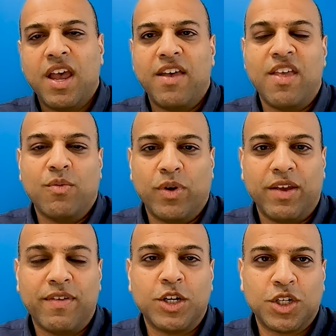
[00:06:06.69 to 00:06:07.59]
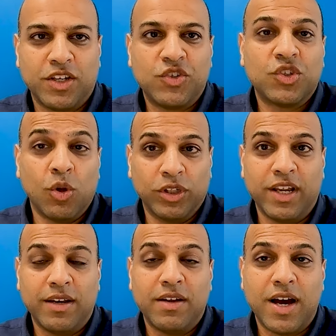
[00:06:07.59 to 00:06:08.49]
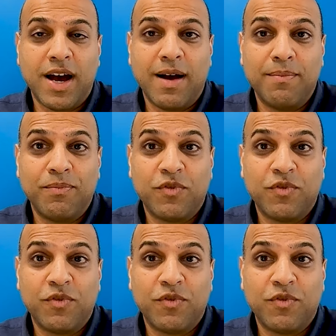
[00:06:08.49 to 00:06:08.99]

And then we eventually sold it um,